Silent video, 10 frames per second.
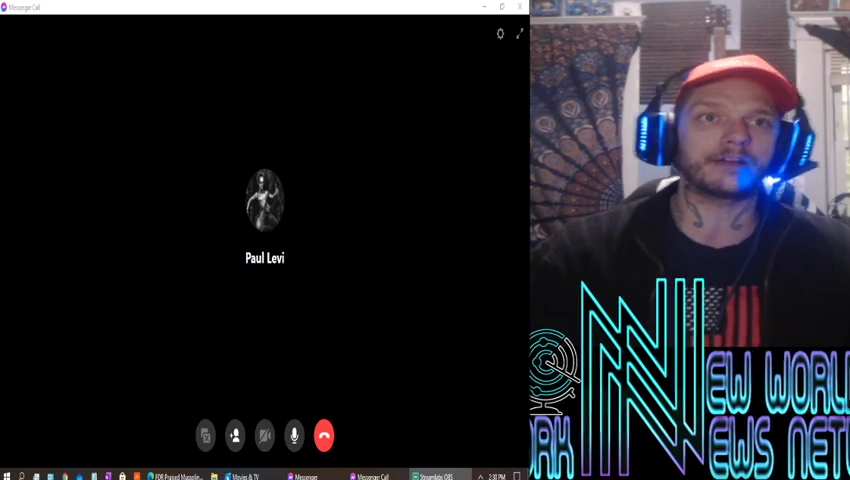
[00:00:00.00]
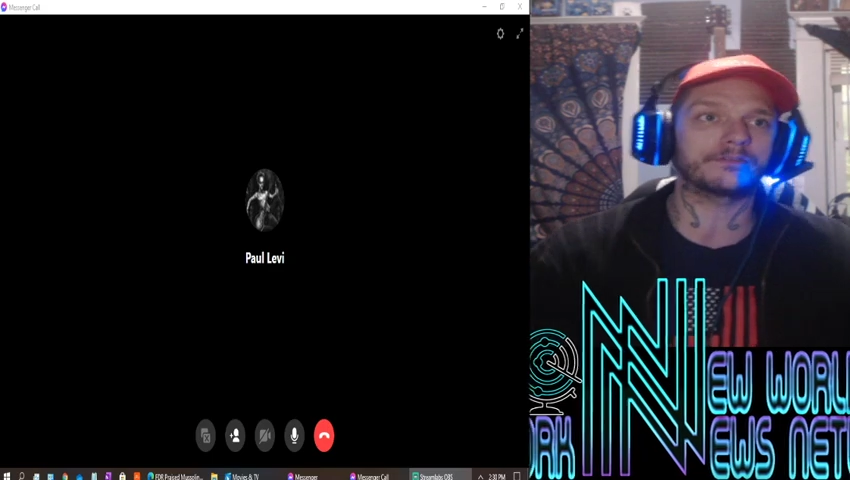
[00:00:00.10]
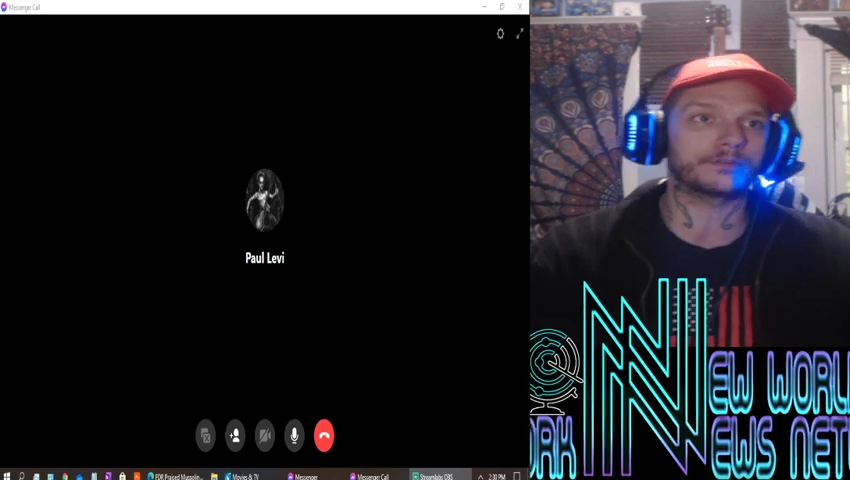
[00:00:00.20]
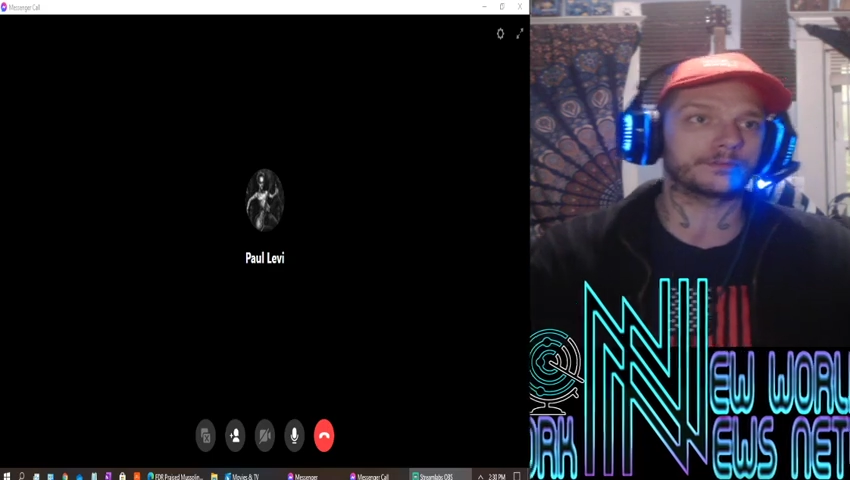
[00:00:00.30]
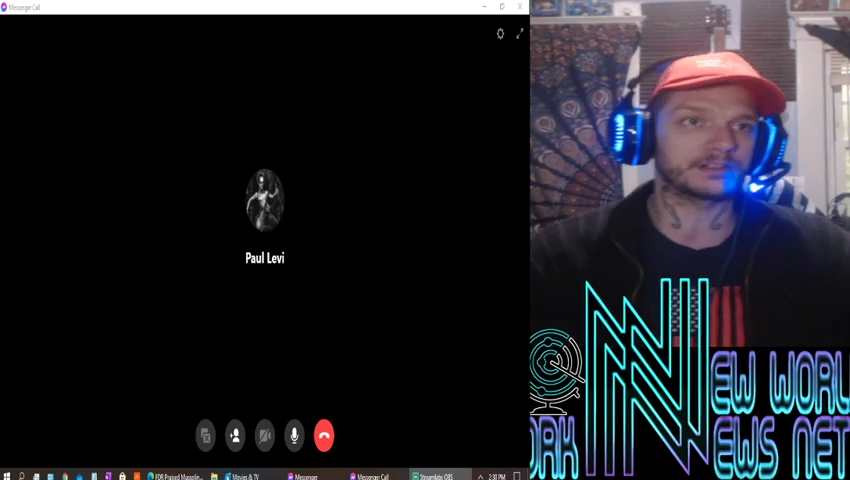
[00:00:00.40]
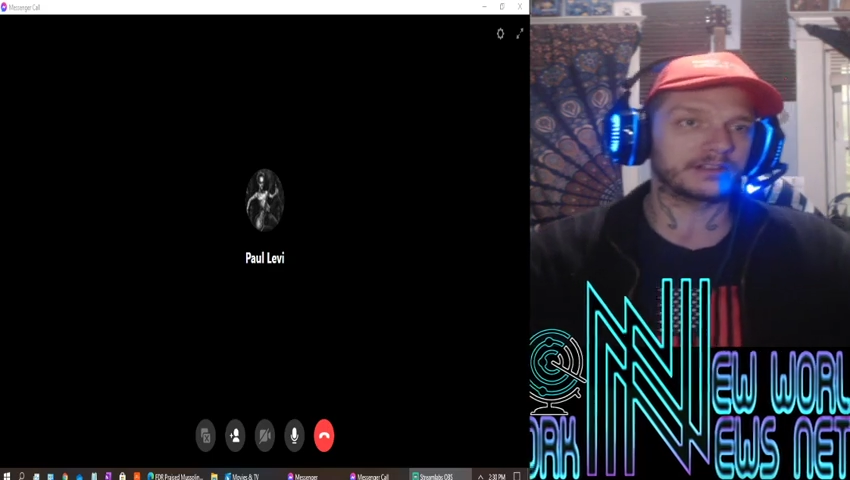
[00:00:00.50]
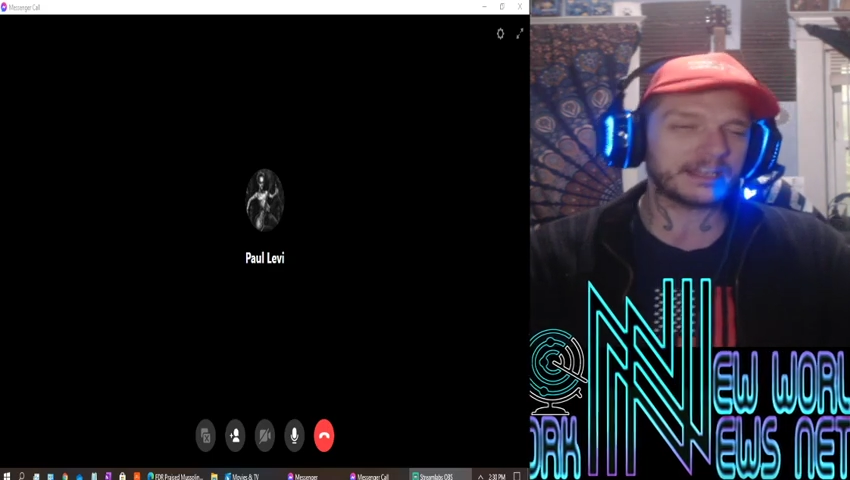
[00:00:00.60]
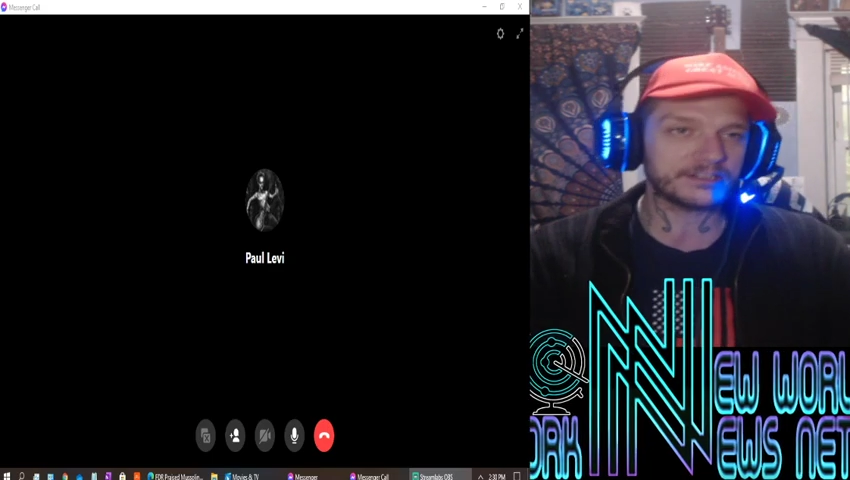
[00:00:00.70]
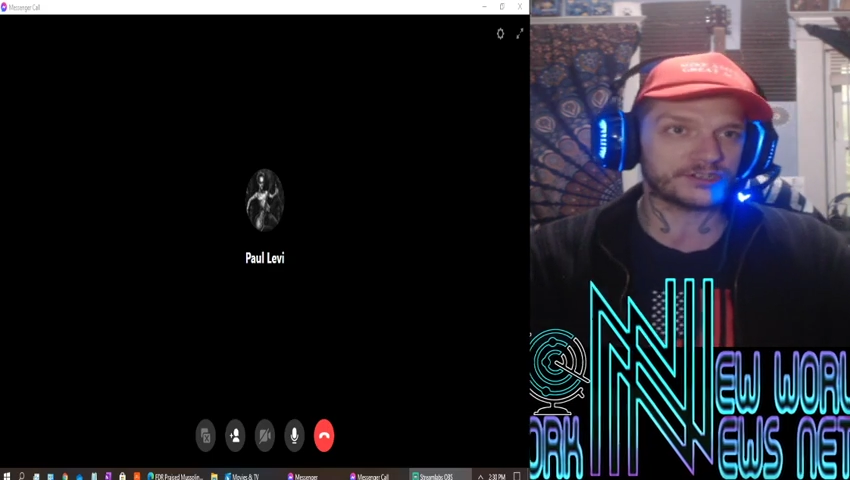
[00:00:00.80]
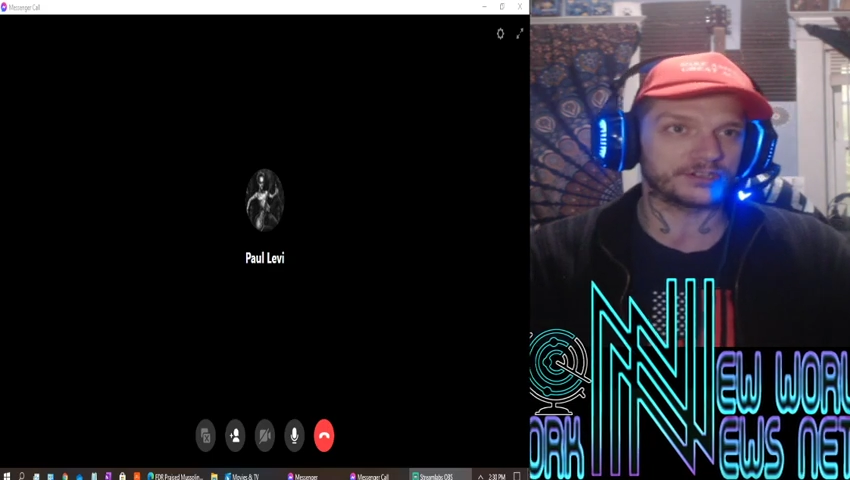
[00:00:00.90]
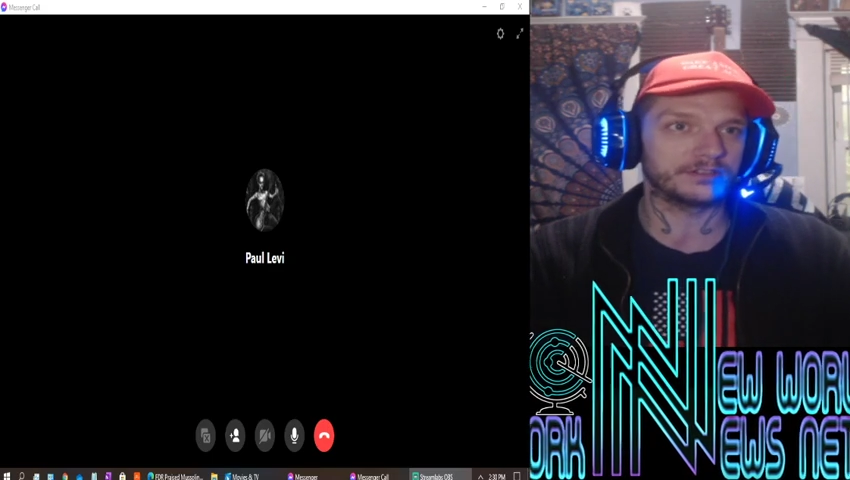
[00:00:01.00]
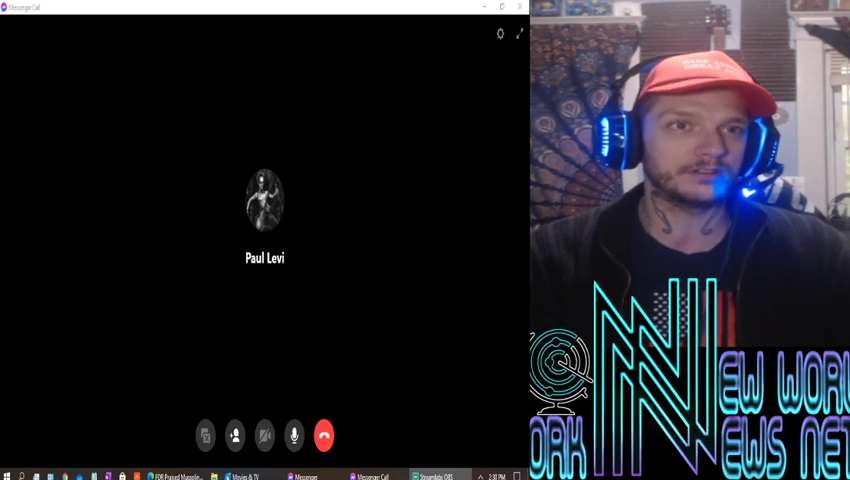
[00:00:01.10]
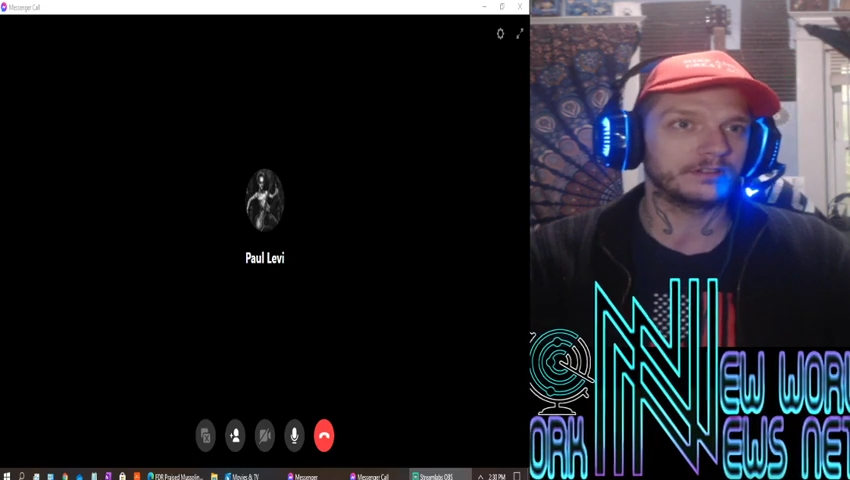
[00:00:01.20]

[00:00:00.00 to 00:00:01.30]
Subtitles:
out from an election.